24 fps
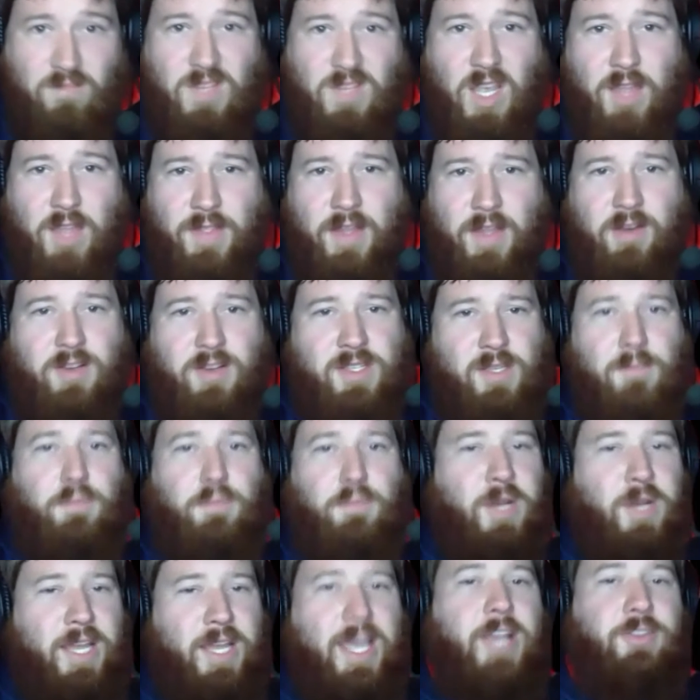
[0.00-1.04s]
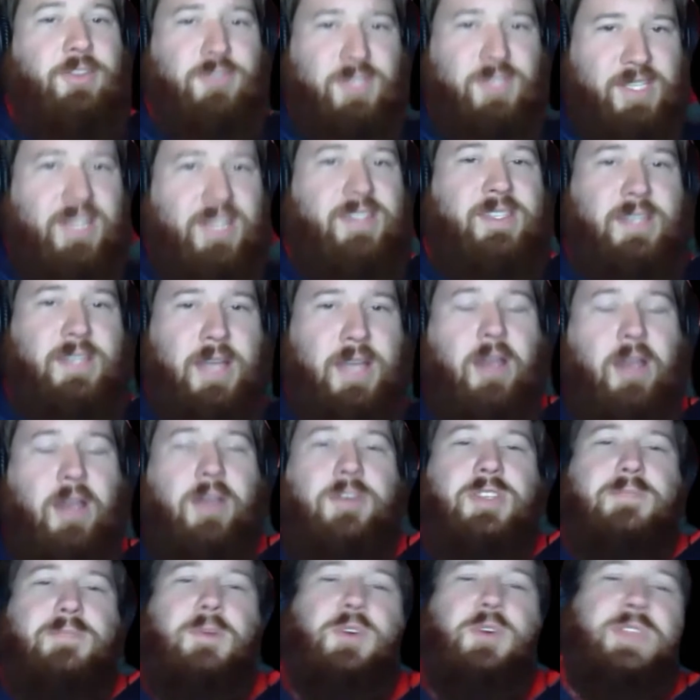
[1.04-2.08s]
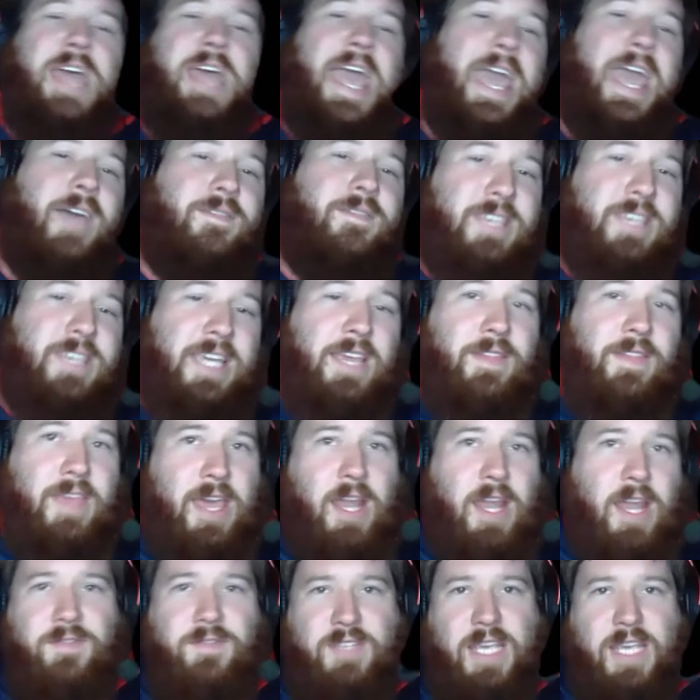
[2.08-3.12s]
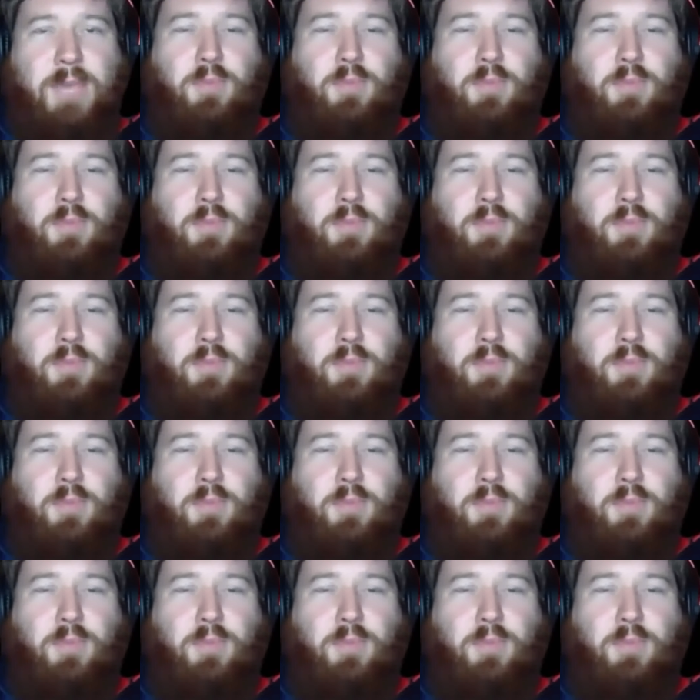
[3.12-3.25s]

and there are some pretty interesting scenarios in both the AFC and the NFC,